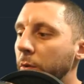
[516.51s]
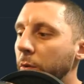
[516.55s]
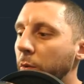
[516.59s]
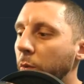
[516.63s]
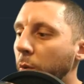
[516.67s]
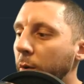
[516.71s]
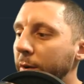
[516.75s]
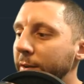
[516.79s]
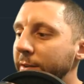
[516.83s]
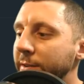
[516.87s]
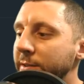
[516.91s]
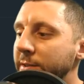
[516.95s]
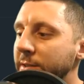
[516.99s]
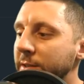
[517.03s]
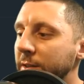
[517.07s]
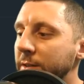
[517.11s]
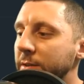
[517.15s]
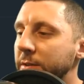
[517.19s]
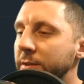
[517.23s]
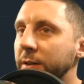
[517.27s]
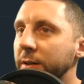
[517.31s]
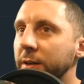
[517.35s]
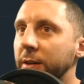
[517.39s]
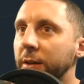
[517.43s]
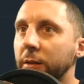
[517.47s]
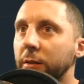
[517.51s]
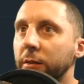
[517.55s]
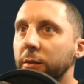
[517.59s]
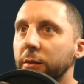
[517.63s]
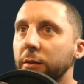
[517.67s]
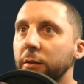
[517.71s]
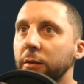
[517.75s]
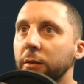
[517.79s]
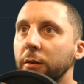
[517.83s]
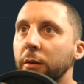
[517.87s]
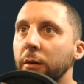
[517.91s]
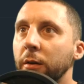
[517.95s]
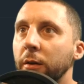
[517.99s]
1/16.
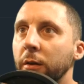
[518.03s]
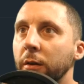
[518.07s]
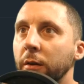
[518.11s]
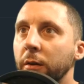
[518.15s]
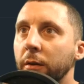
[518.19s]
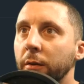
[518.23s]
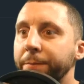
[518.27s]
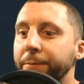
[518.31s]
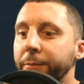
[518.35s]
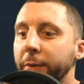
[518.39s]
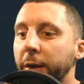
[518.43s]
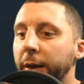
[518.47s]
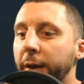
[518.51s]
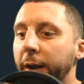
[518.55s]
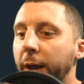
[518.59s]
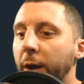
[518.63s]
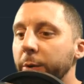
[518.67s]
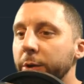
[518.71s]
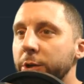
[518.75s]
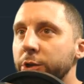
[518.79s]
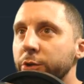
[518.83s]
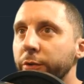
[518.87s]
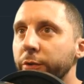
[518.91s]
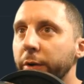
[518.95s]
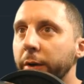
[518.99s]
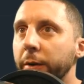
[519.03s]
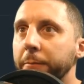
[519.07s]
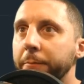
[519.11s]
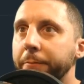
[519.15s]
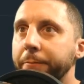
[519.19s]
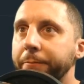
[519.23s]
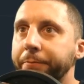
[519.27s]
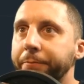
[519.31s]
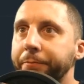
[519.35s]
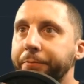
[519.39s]
And now we trim.